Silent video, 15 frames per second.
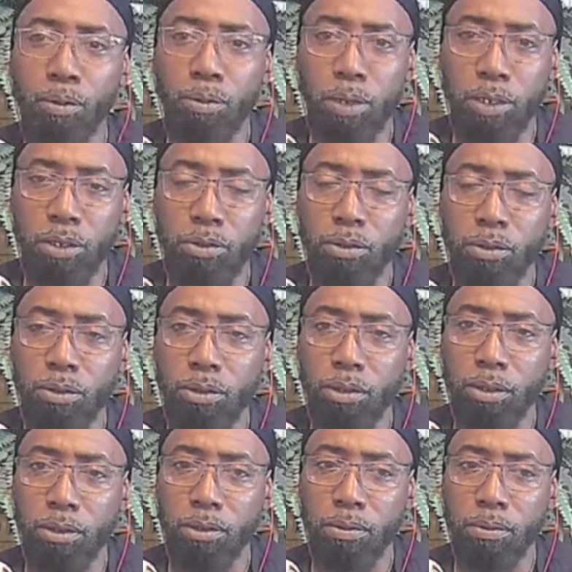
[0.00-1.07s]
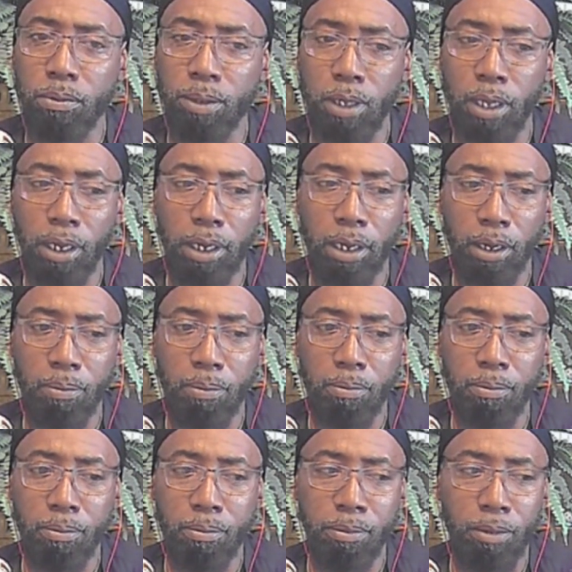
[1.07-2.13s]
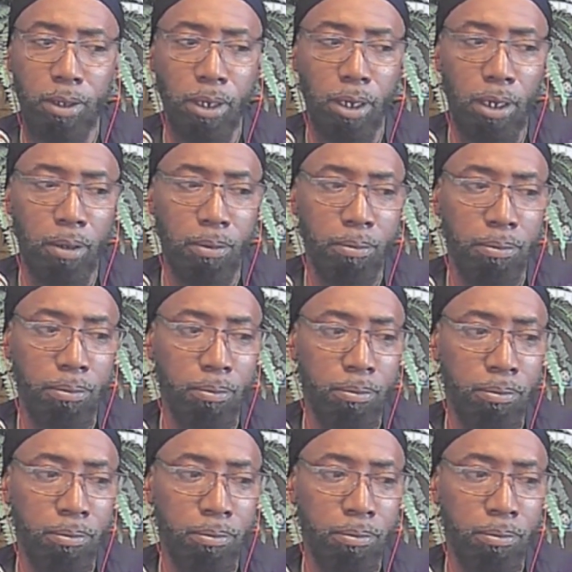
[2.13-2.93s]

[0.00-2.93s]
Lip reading: resources when they come. Um,